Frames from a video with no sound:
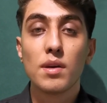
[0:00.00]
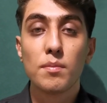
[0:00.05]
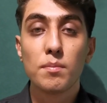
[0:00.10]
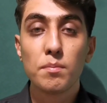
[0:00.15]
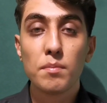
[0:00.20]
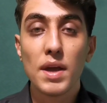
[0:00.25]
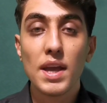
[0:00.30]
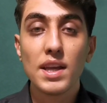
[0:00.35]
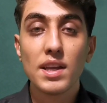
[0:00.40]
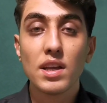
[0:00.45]

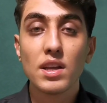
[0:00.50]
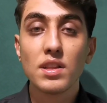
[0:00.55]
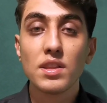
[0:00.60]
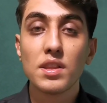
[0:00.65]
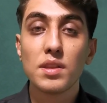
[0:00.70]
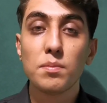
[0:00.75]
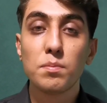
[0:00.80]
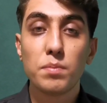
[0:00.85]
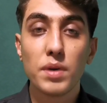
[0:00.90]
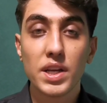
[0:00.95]
making
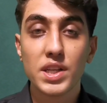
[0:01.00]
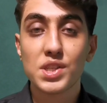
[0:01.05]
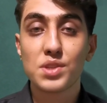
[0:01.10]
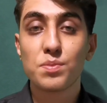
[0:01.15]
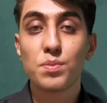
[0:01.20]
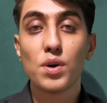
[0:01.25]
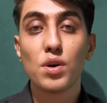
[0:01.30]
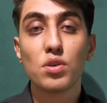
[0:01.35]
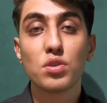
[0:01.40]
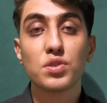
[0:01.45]
the
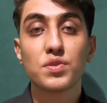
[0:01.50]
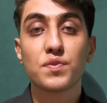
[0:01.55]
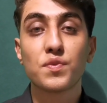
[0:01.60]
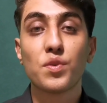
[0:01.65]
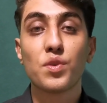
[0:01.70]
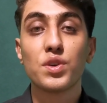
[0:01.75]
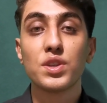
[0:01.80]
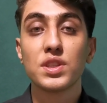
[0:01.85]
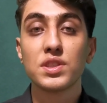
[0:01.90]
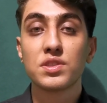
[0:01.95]
best books
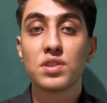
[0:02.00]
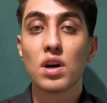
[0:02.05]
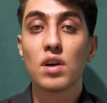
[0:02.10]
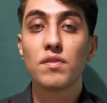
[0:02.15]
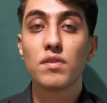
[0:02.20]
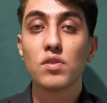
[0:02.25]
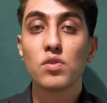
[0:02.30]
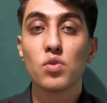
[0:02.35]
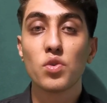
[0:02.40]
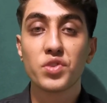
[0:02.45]
for the
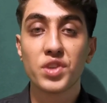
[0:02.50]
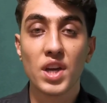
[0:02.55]
TOEFL